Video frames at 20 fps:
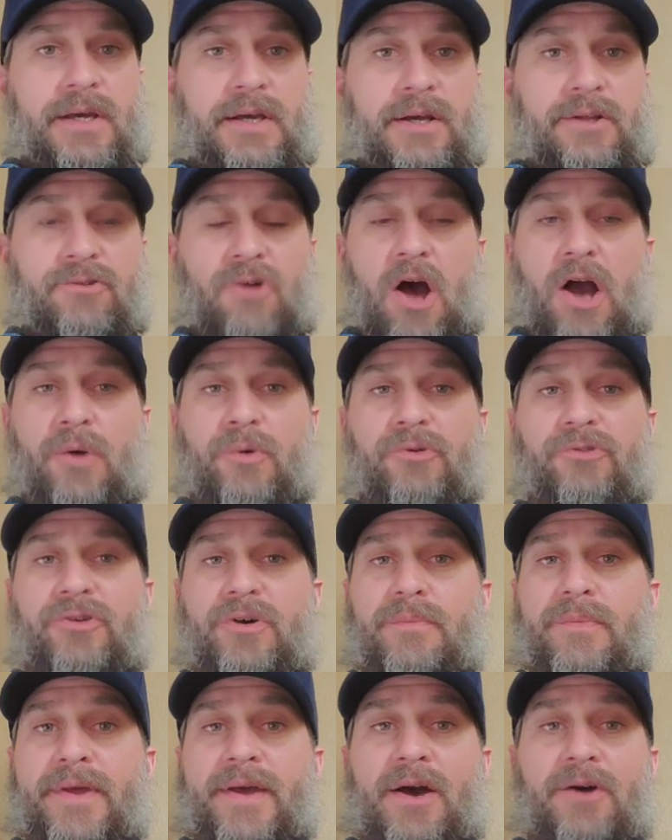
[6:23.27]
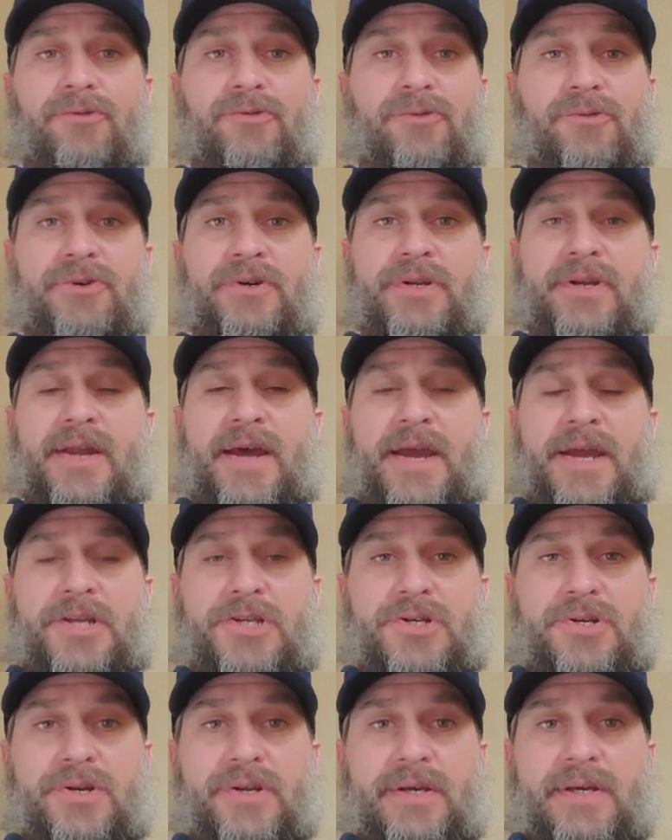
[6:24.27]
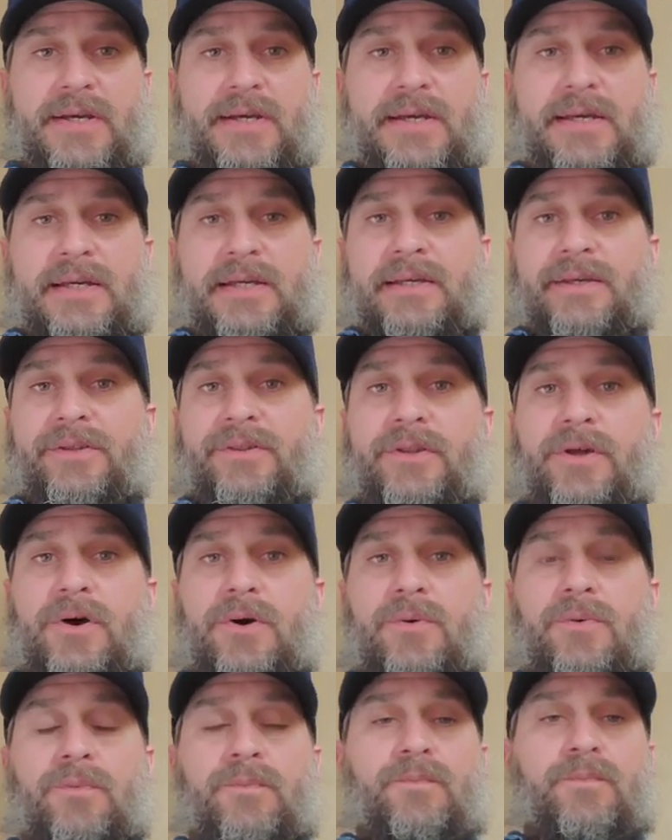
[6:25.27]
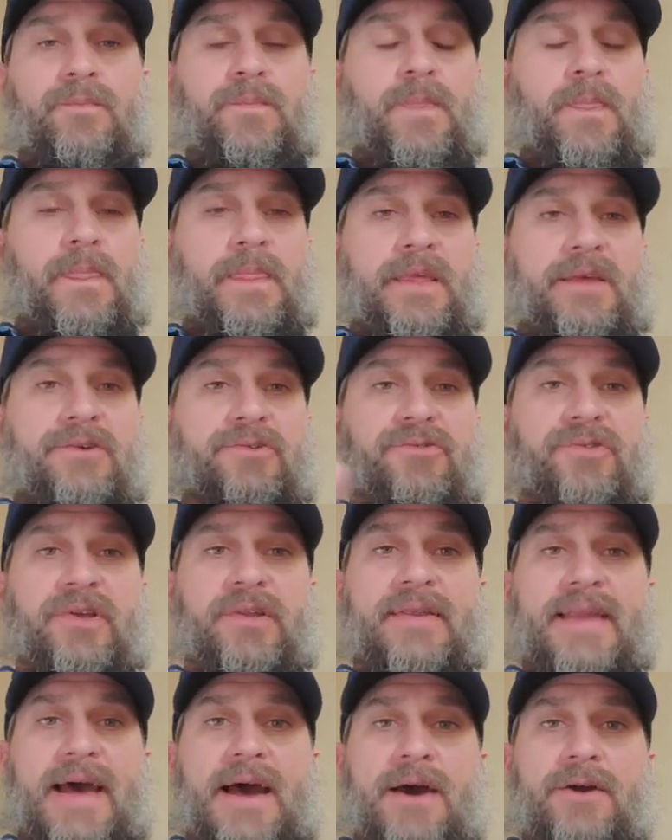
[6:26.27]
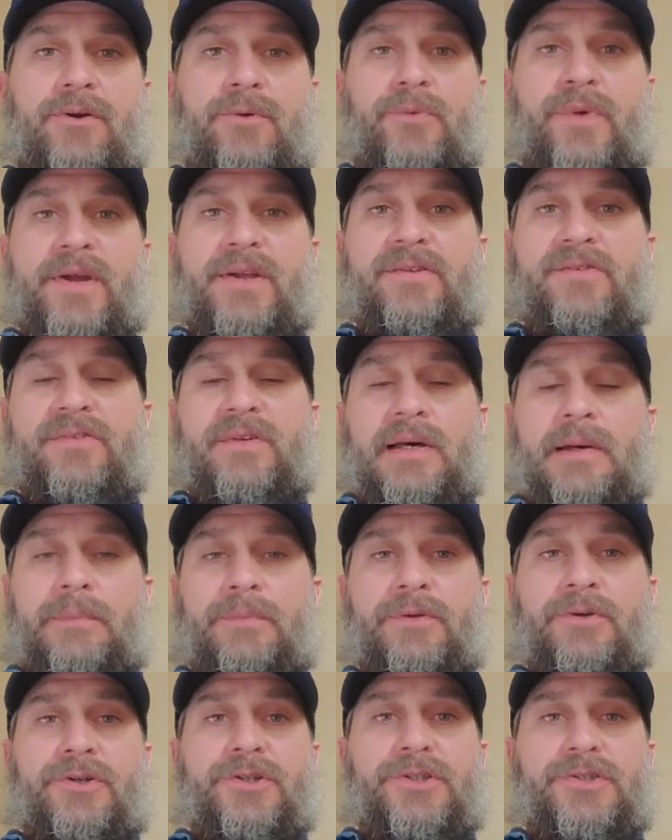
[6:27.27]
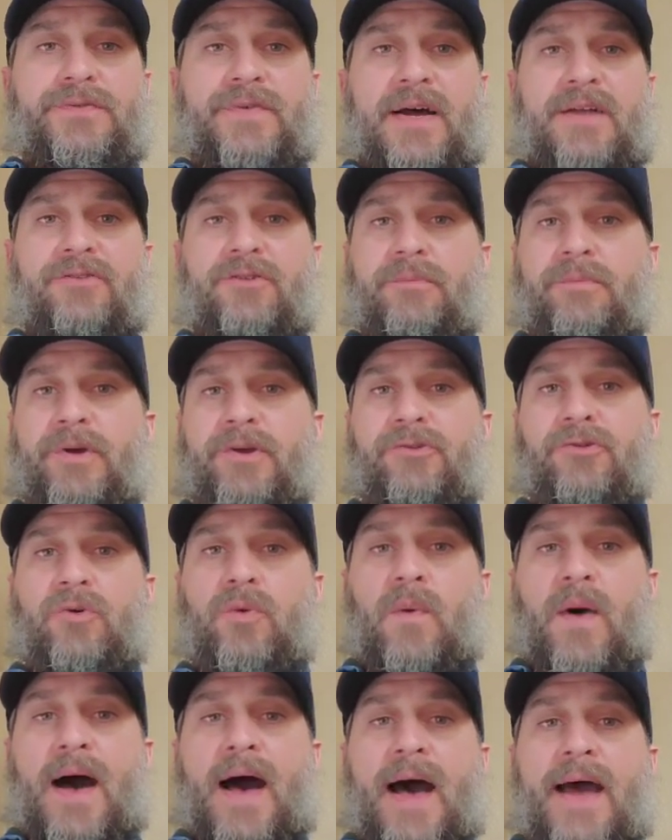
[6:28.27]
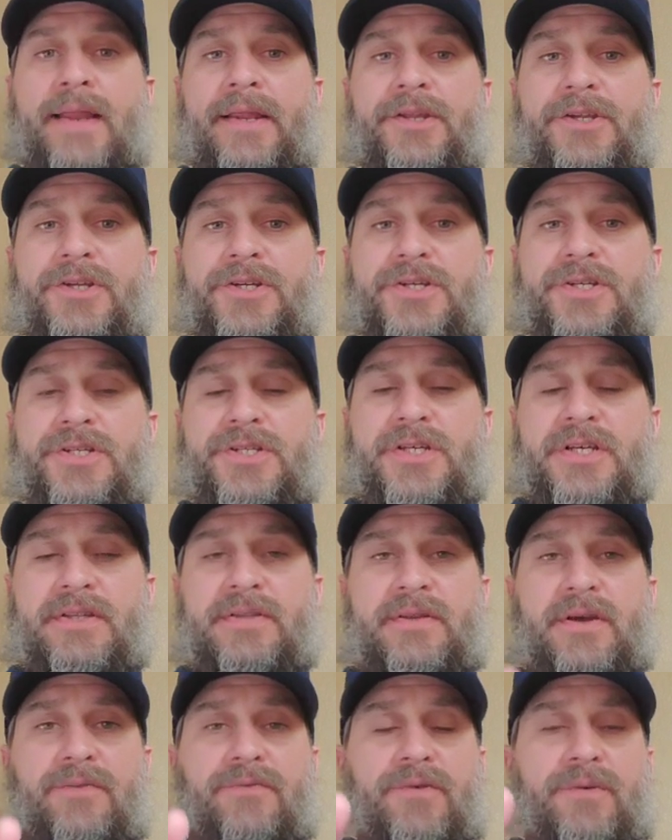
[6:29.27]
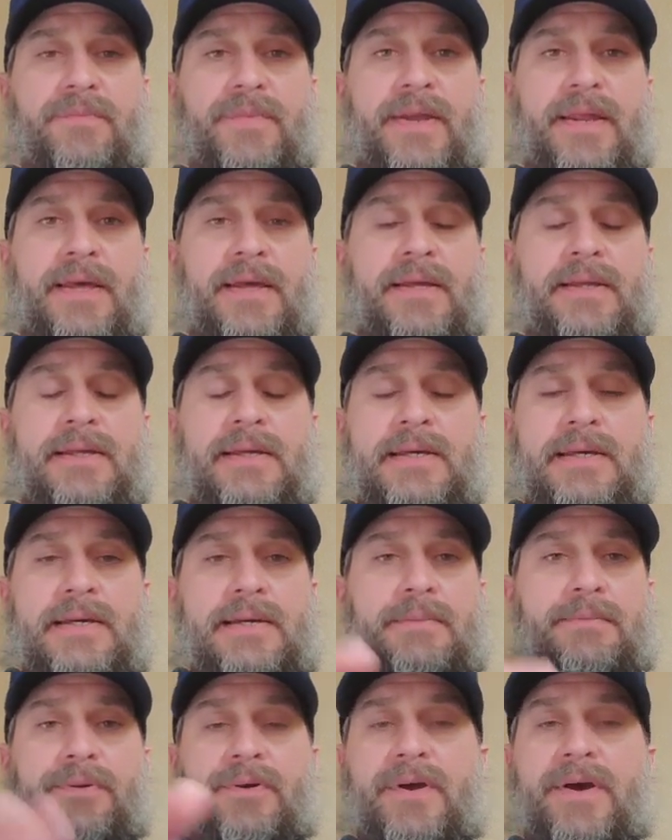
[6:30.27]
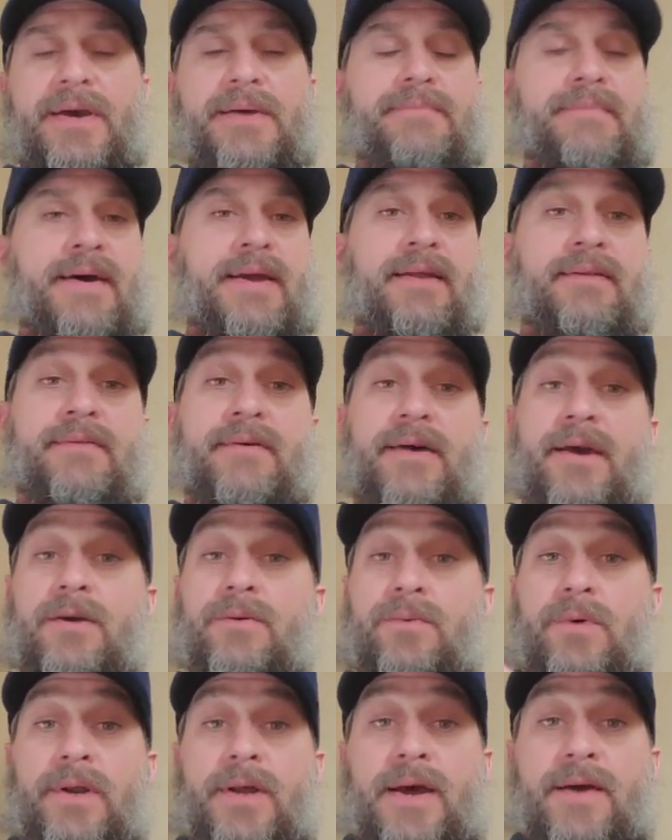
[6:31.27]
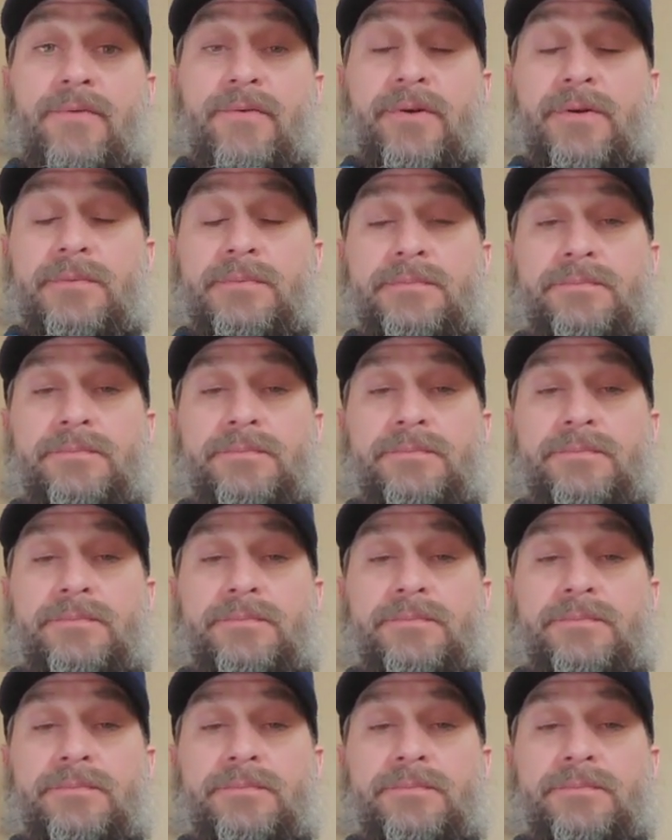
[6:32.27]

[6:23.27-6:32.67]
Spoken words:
Talk with somebody else who's good-natured. You know, sit down and read something or just find someplace quiet and just sit there for a minute. Pray, meditate, whatever.